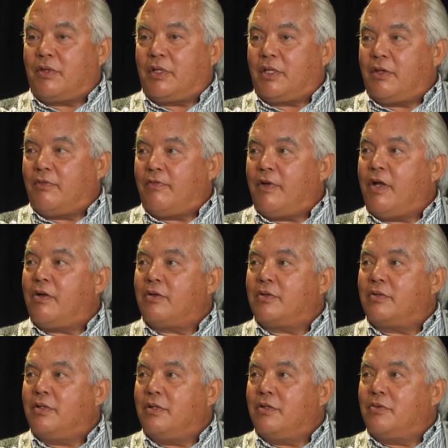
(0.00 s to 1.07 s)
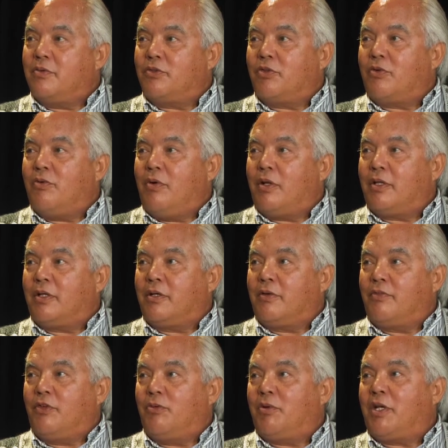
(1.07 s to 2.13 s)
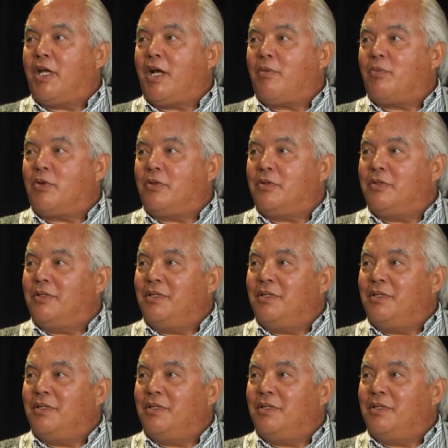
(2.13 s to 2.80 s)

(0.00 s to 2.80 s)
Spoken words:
that they found was the quality of human capital.